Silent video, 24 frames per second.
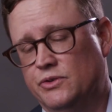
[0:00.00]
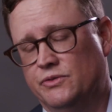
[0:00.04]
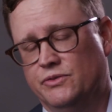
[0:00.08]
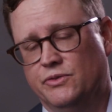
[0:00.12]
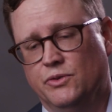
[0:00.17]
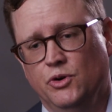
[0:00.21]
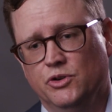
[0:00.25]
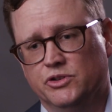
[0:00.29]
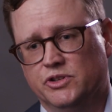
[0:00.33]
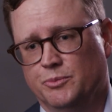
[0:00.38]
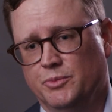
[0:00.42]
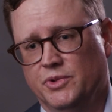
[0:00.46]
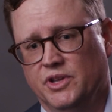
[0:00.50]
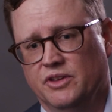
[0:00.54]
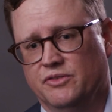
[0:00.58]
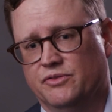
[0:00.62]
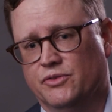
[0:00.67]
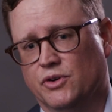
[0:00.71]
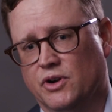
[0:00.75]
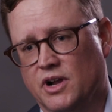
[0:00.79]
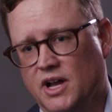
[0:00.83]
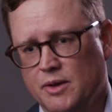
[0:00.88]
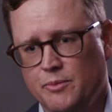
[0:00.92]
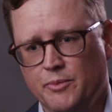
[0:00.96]
and ultimately
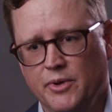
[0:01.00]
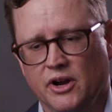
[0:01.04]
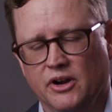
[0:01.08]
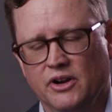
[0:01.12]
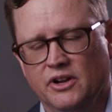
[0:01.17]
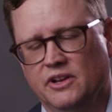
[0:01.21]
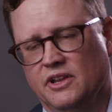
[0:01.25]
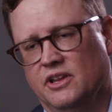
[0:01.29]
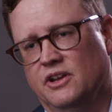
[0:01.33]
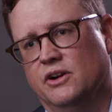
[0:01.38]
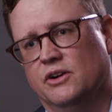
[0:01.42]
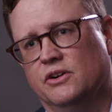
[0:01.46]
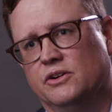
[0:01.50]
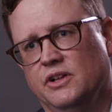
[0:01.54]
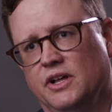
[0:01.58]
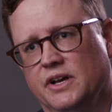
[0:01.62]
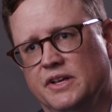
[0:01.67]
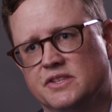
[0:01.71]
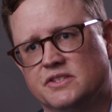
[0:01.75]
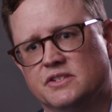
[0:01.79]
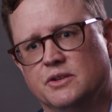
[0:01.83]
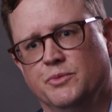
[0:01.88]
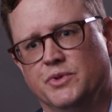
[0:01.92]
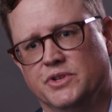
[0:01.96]
for iMerit and our
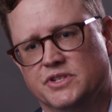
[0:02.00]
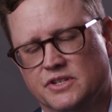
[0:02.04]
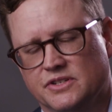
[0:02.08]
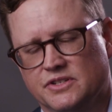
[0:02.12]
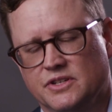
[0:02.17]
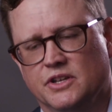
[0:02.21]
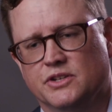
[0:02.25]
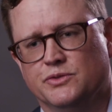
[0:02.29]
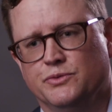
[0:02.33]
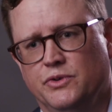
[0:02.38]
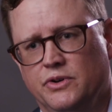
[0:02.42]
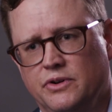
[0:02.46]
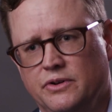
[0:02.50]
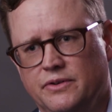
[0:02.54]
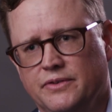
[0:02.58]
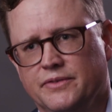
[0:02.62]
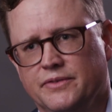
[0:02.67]
clients to be successful.